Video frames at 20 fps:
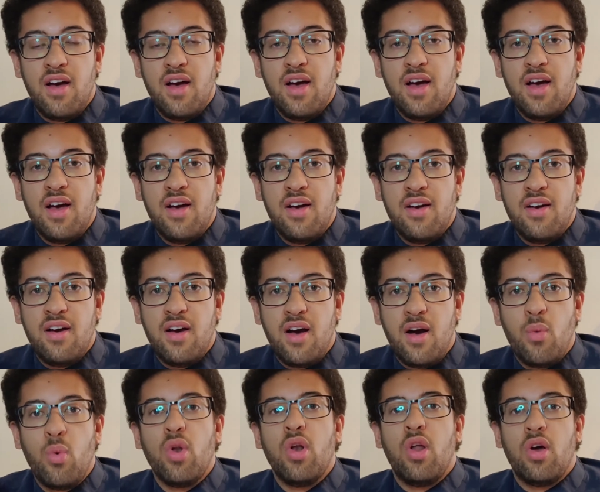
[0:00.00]
Uh,
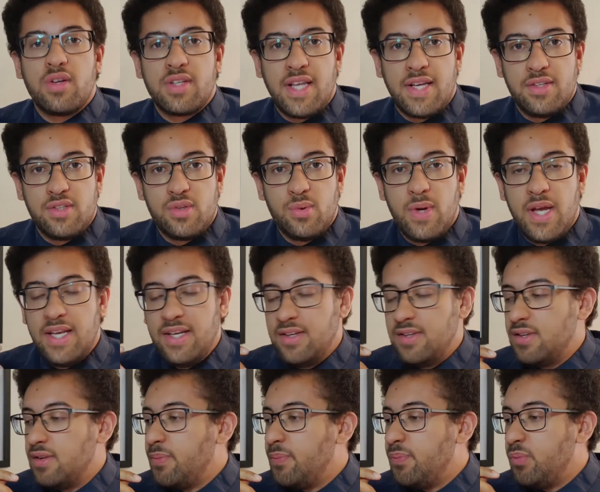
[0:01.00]
I want lockdown to
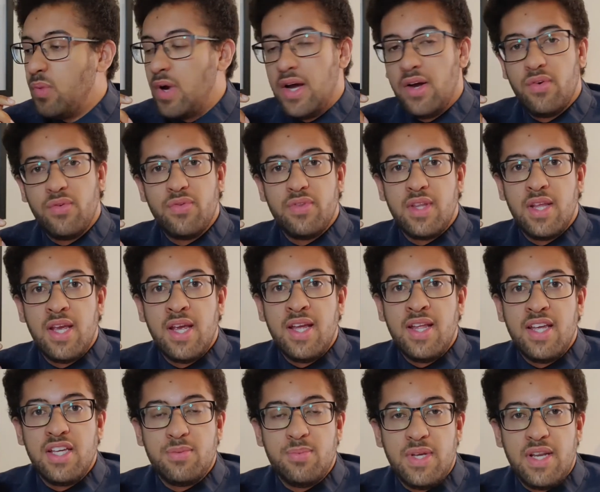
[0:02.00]
end. Well,
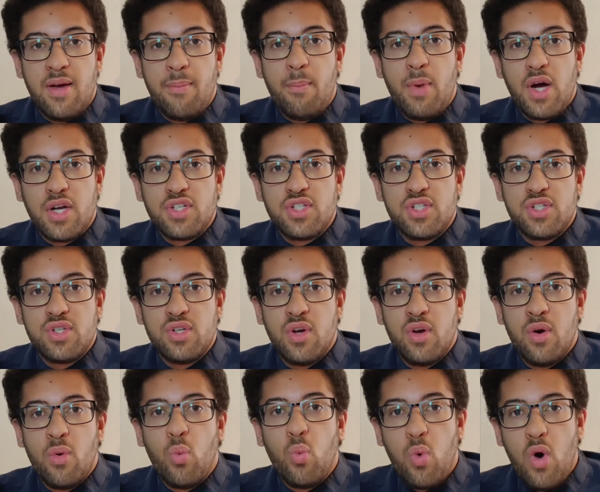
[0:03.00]
there's been a much
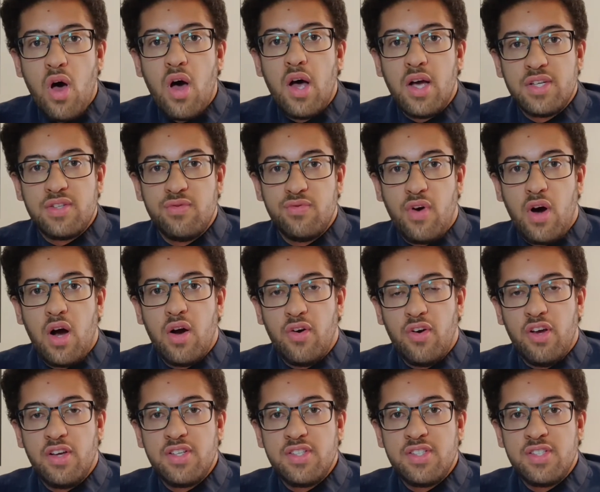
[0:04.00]
worse
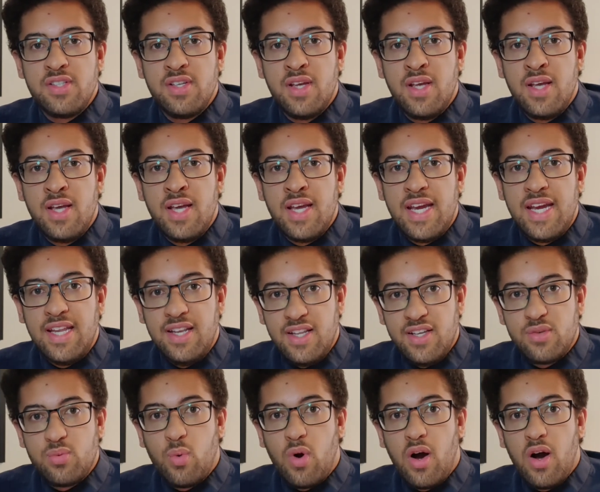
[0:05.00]
virus in
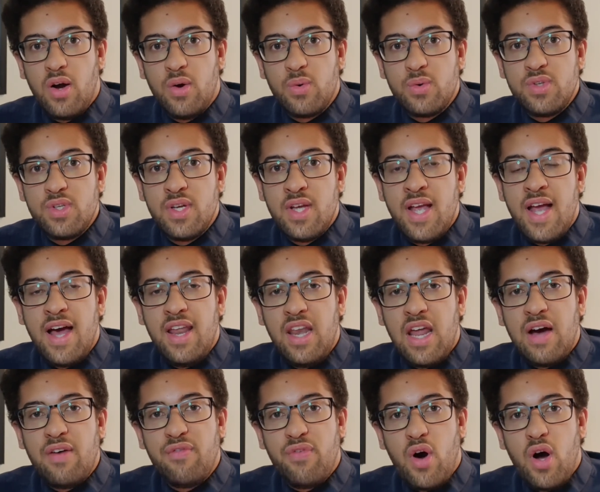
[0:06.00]
this world, and
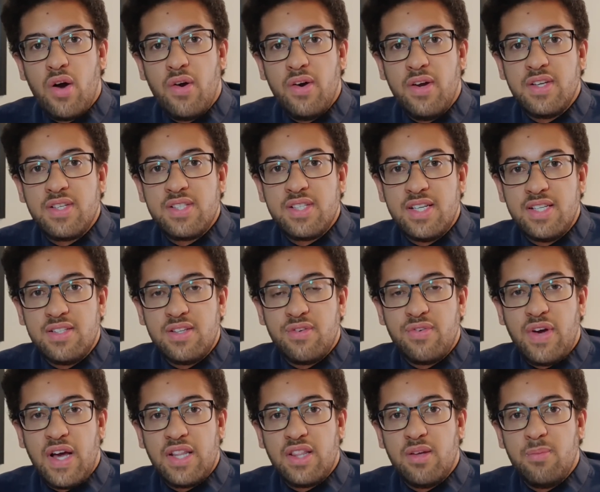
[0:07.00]
that virus is the
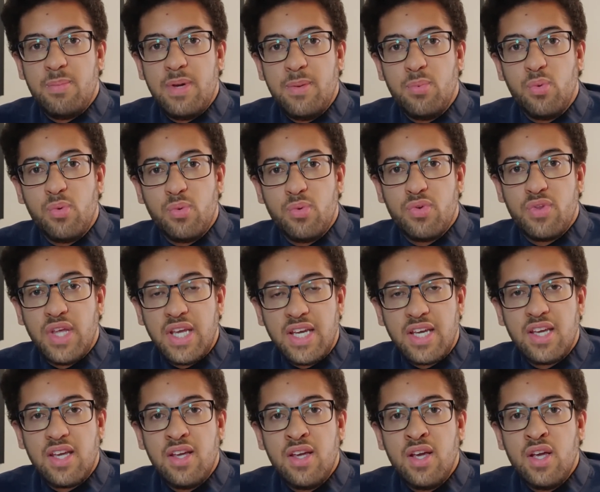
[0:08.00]
fact that people
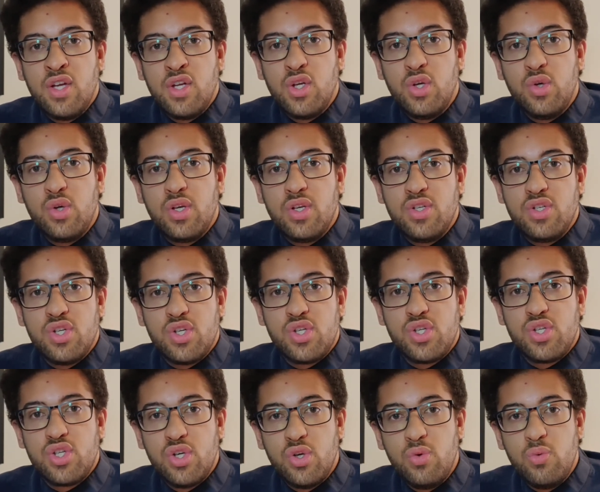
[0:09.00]
think you can just
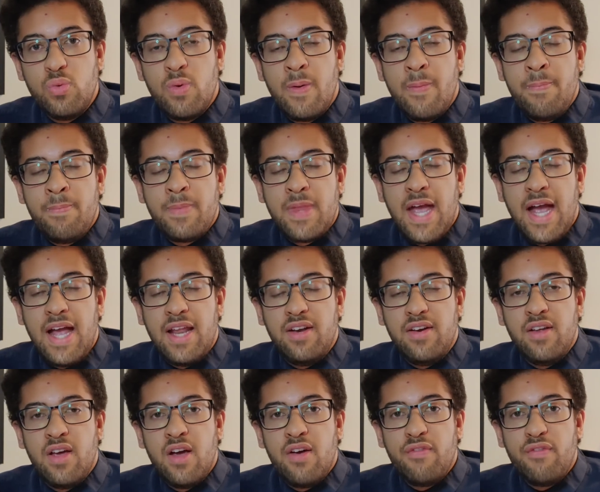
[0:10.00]
shoot
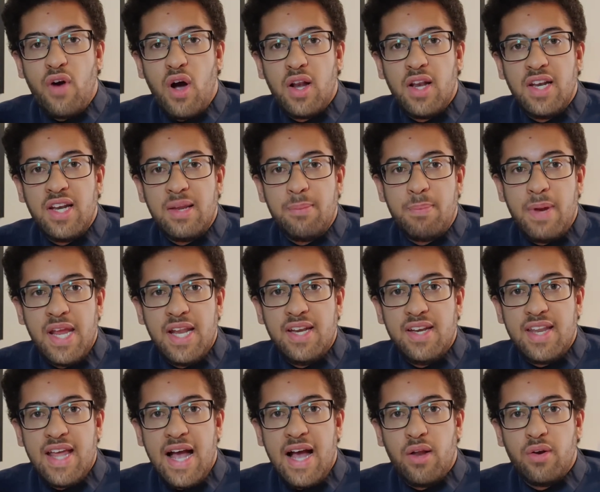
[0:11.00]
and violently
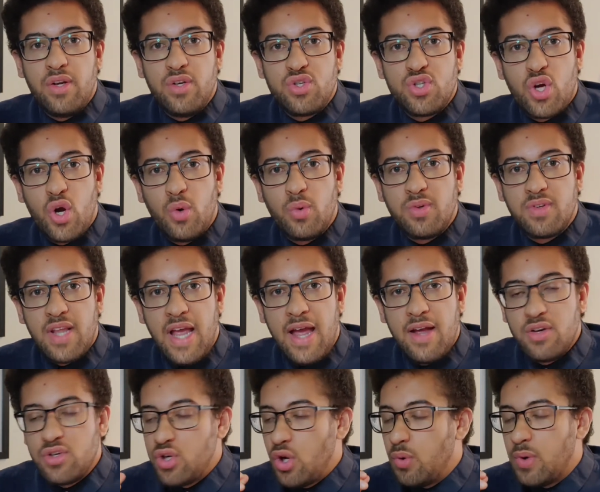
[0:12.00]
pin down and choke
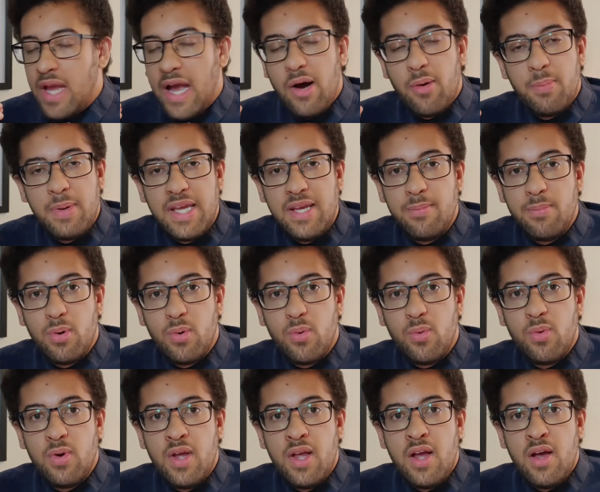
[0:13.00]
that choke out
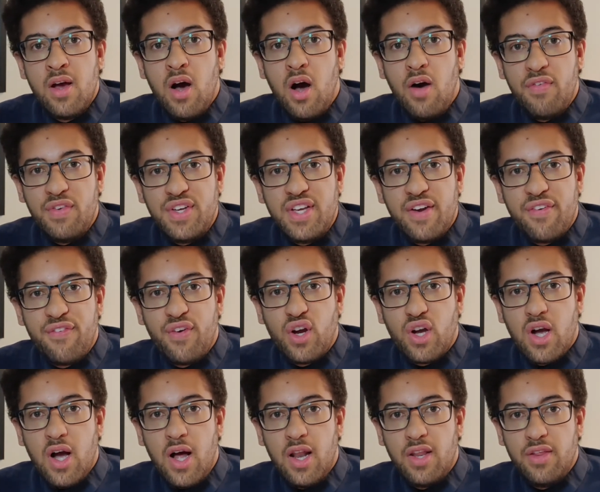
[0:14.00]
people of a
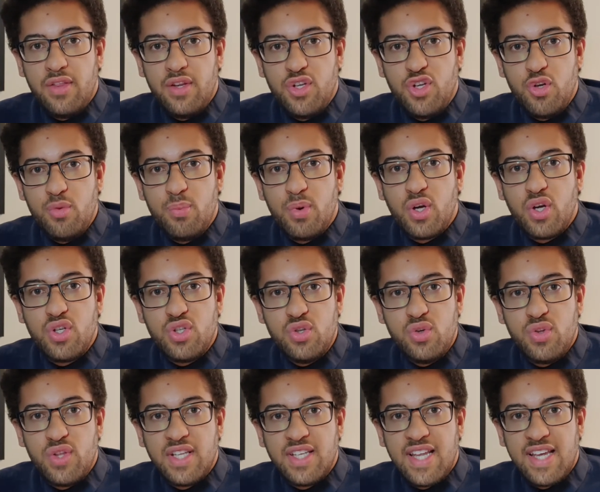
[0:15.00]
different color than you because
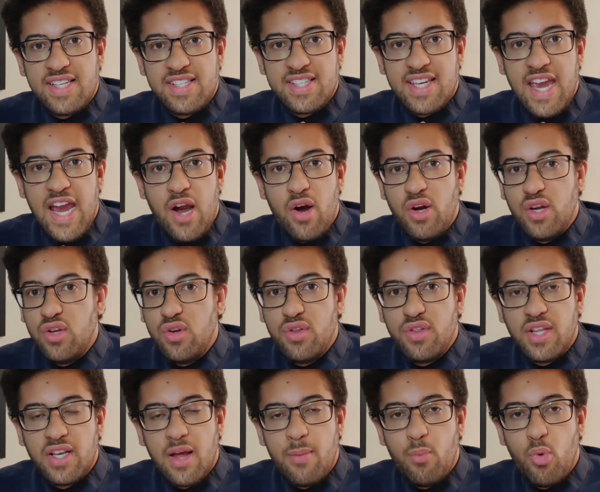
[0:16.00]
you think they're scary. You
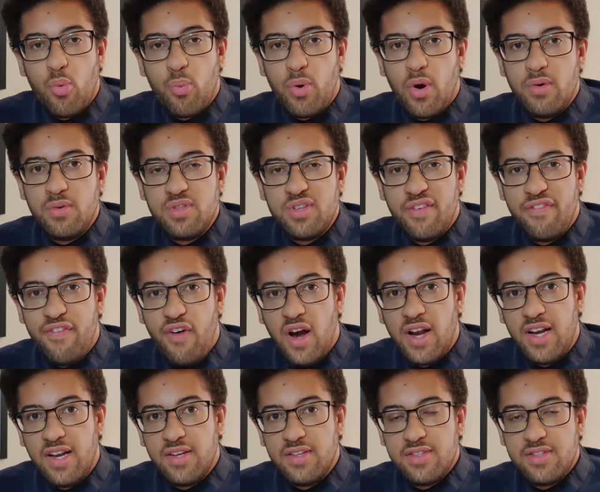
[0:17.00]
think they're more prone to
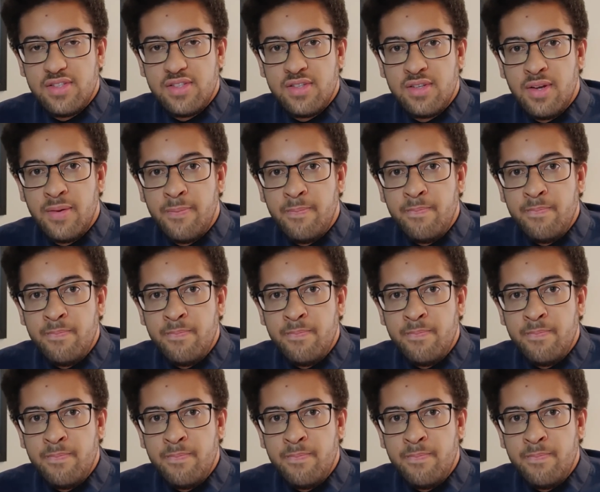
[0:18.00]
violence.